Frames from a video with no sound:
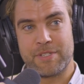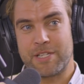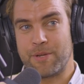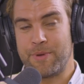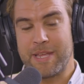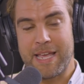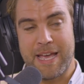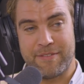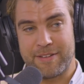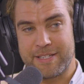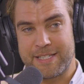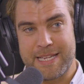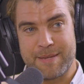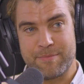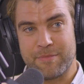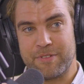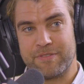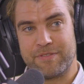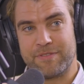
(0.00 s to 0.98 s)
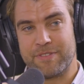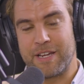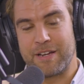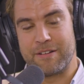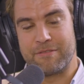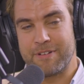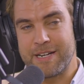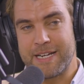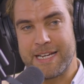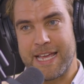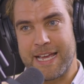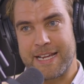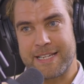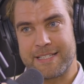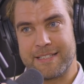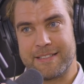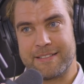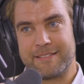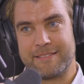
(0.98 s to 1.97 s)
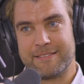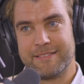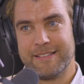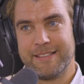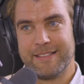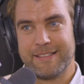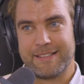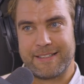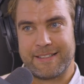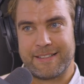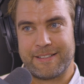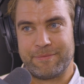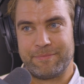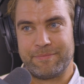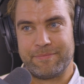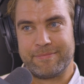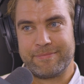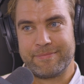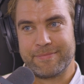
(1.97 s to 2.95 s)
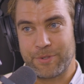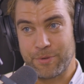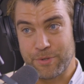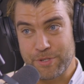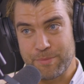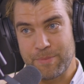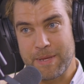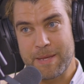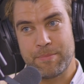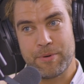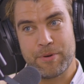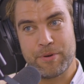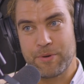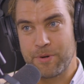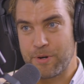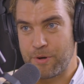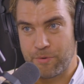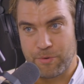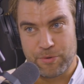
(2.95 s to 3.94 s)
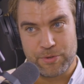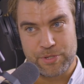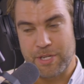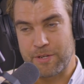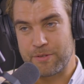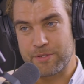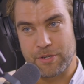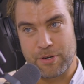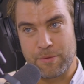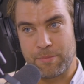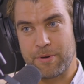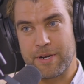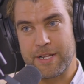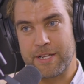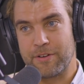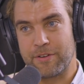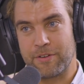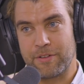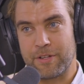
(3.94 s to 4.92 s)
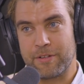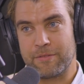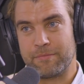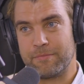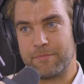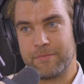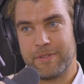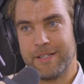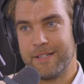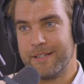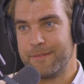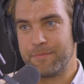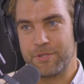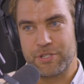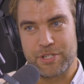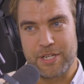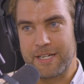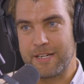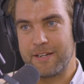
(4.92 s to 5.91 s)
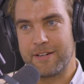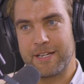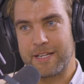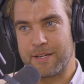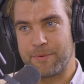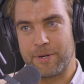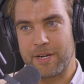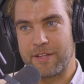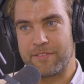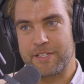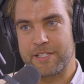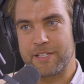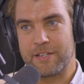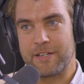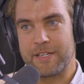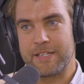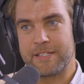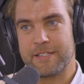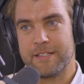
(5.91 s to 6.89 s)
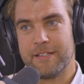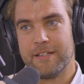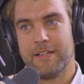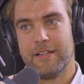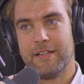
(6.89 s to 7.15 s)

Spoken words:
So we have a team of really excellent quantum people who are also sort of pretty good on the machine learning or whatever side,